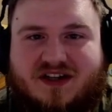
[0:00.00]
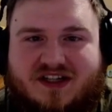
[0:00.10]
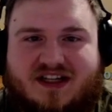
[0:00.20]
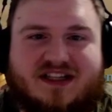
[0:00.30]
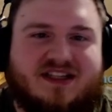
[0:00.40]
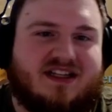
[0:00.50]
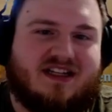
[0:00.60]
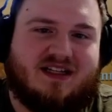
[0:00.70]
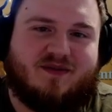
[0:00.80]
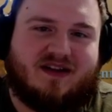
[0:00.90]
just
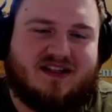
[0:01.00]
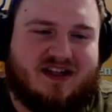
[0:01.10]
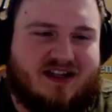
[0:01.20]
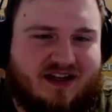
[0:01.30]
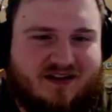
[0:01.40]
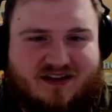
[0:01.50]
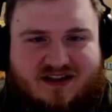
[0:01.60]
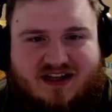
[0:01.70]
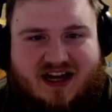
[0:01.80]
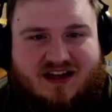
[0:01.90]
concedes because they take
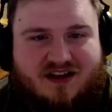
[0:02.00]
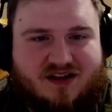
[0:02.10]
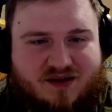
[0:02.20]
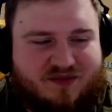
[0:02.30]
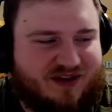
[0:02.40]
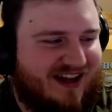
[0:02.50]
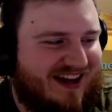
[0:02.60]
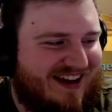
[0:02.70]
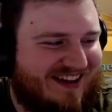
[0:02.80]
10 years to play.